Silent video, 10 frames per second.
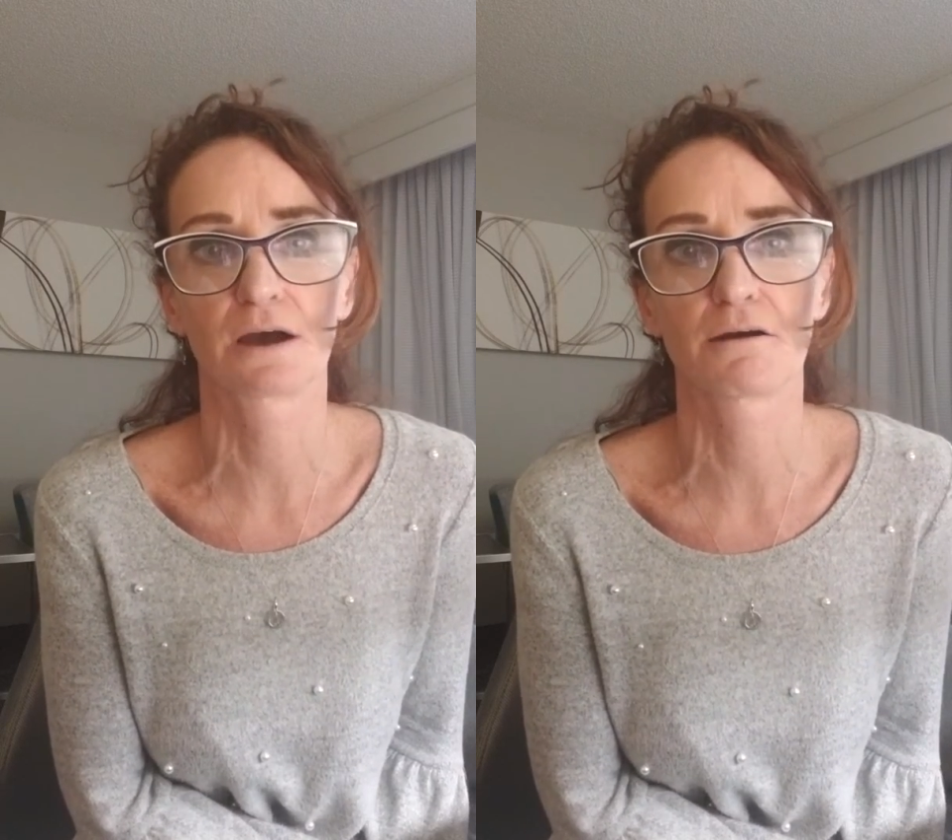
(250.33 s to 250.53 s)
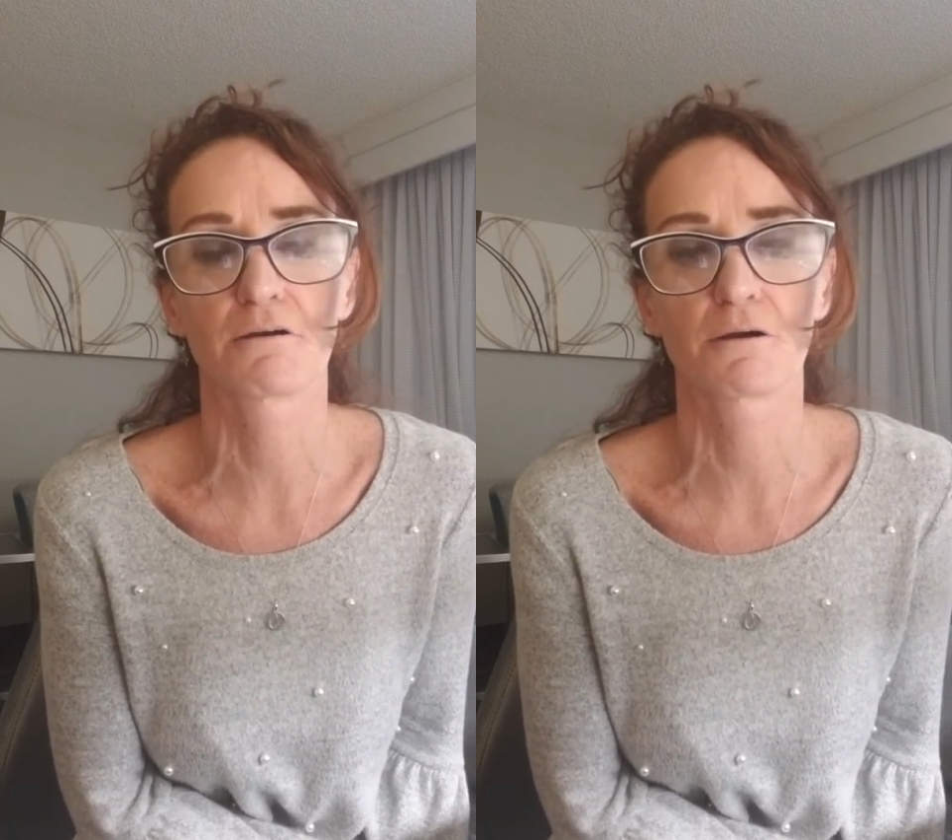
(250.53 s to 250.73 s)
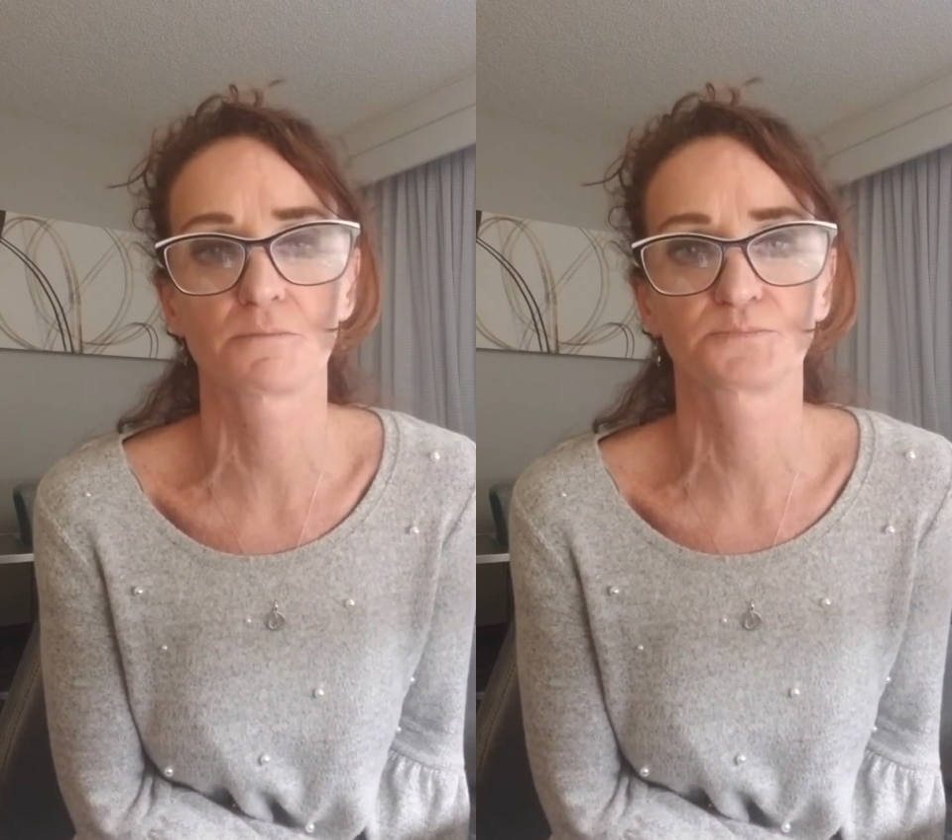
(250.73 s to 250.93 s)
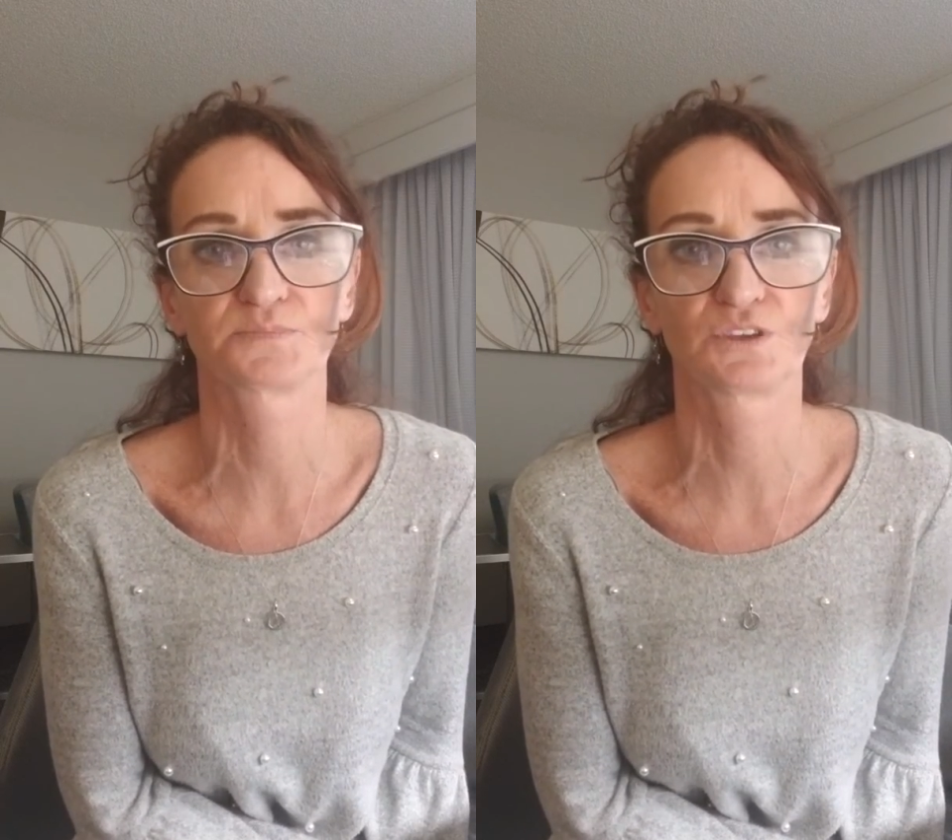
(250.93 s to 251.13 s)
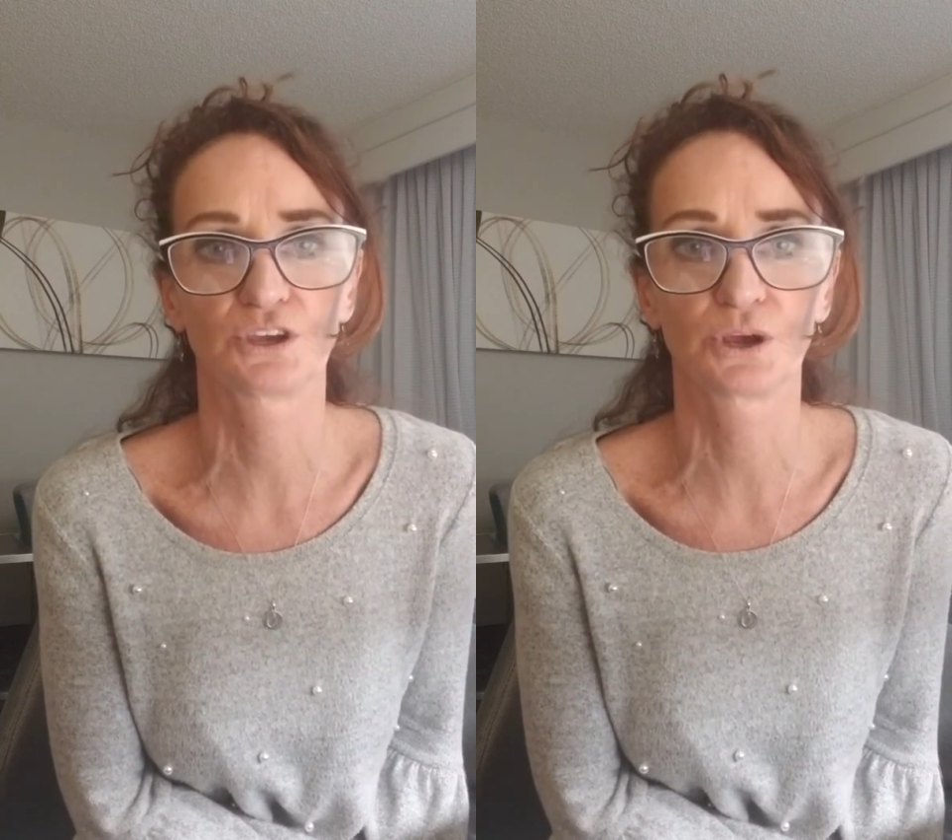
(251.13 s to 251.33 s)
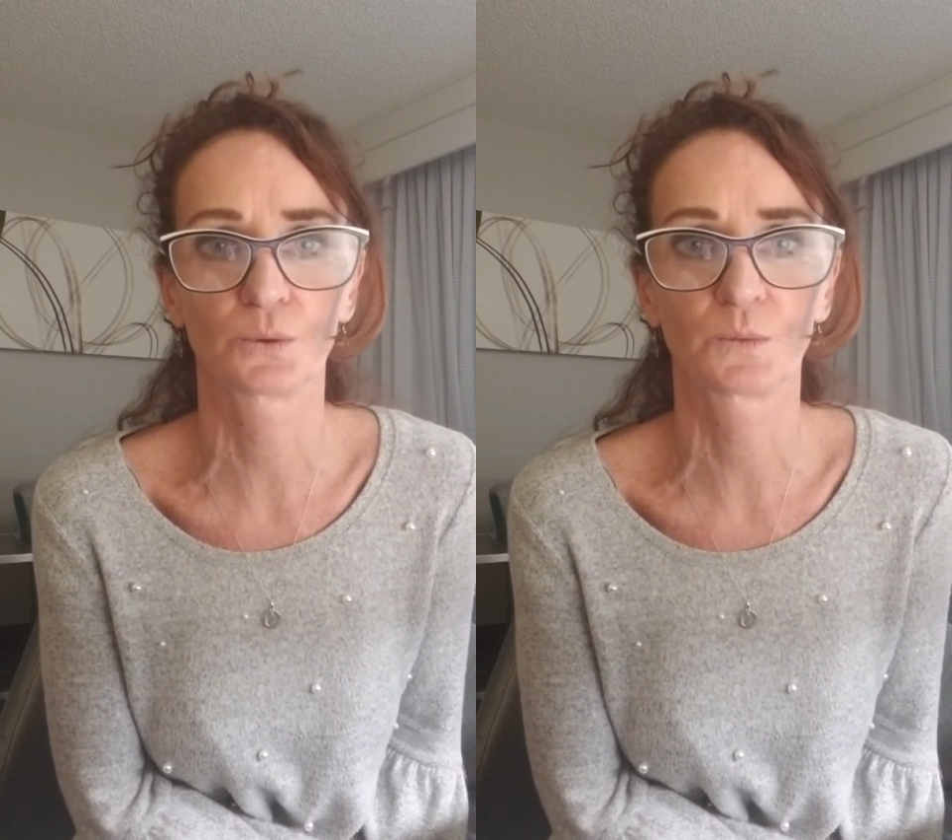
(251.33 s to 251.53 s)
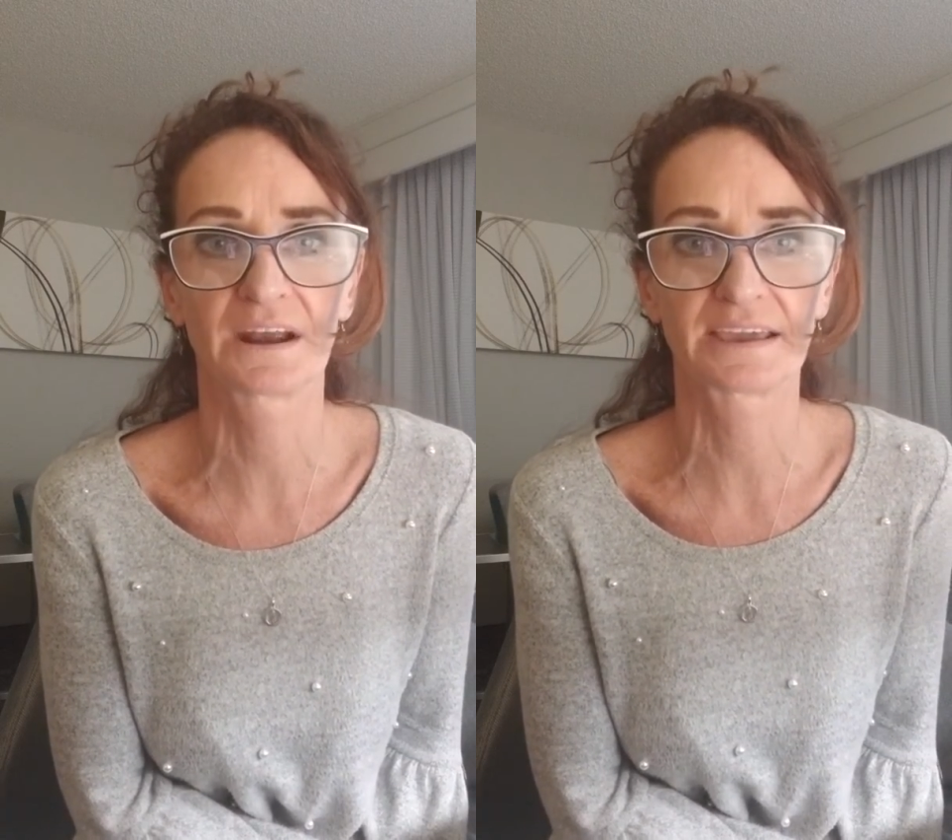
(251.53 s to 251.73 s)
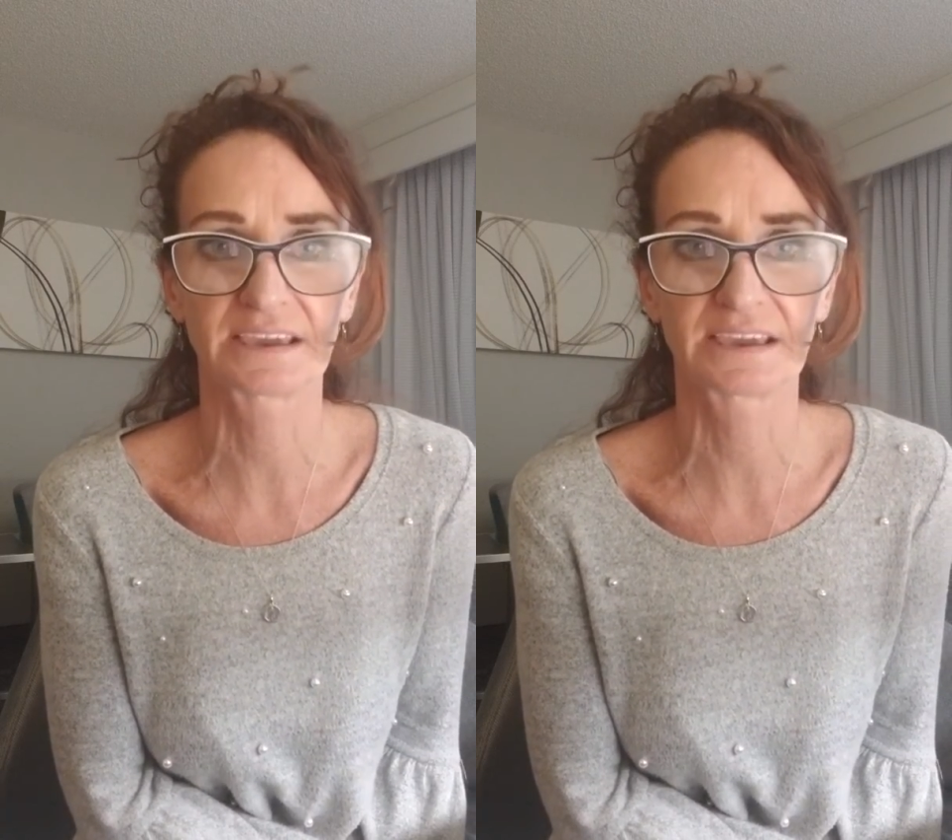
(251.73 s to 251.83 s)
When I